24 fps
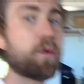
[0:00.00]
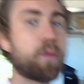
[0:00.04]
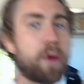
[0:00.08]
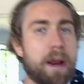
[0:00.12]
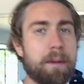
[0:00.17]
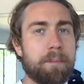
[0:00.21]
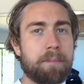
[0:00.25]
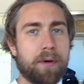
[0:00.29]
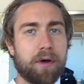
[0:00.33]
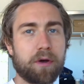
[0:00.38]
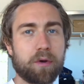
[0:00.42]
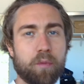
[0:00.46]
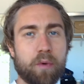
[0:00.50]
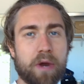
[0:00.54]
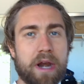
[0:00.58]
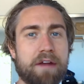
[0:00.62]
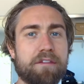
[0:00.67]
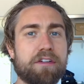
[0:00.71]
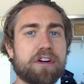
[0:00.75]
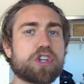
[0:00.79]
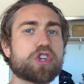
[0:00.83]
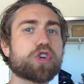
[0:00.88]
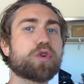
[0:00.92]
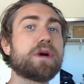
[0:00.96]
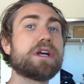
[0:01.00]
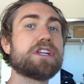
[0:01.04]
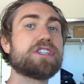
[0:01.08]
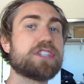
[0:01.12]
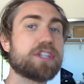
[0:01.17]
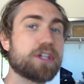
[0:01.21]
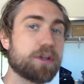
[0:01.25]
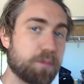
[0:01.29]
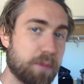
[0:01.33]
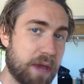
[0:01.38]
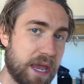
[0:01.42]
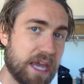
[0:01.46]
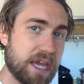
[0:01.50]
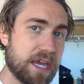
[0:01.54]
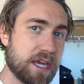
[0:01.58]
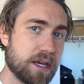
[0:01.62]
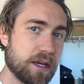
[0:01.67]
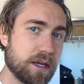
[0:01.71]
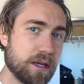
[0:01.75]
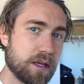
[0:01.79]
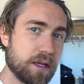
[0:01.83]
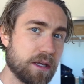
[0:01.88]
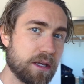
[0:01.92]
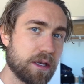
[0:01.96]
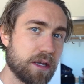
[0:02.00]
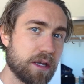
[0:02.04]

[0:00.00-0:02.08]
red pill, and whatever choice you make,